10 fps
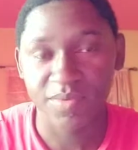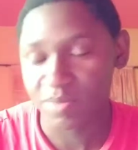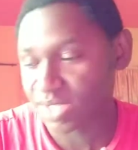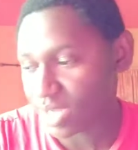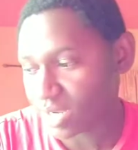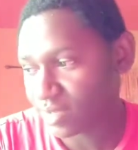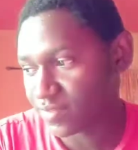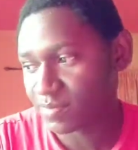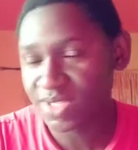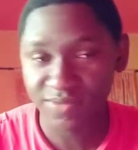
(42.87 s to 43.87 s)
in order for
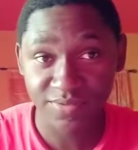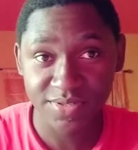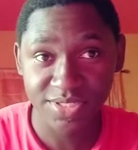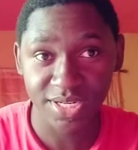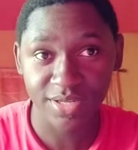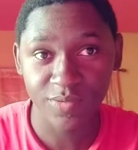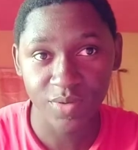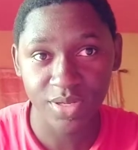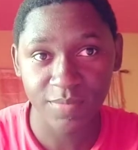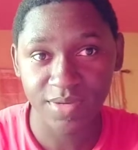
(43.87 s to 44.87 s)
me to reach out the goal,
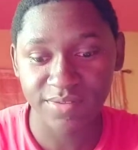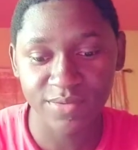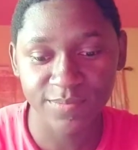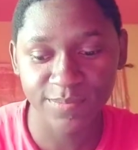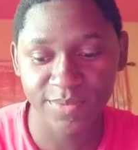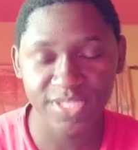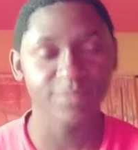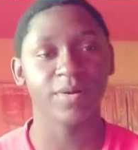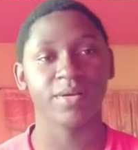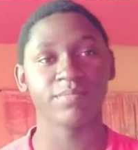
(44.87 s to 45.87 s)
then you have to keep
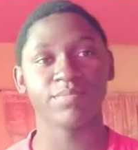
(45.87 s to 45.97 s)
on